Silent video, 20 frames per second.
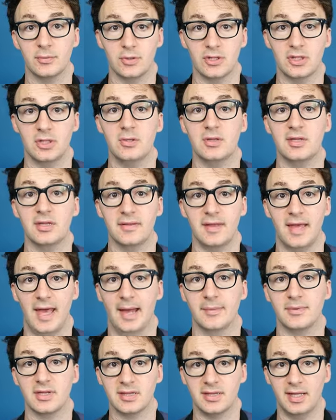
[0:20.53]
was using the
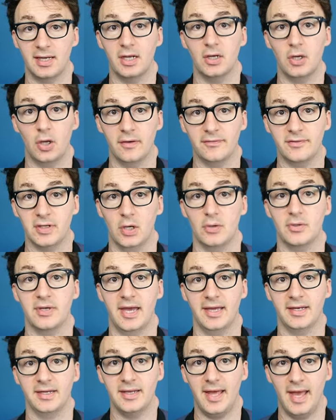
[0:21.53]
app to sell a lot of
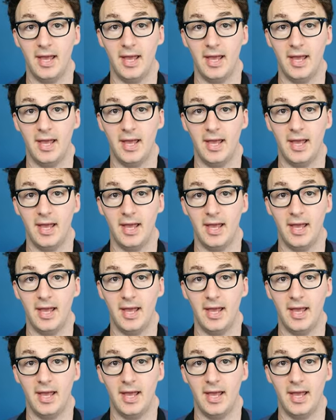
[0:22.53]
cocaine and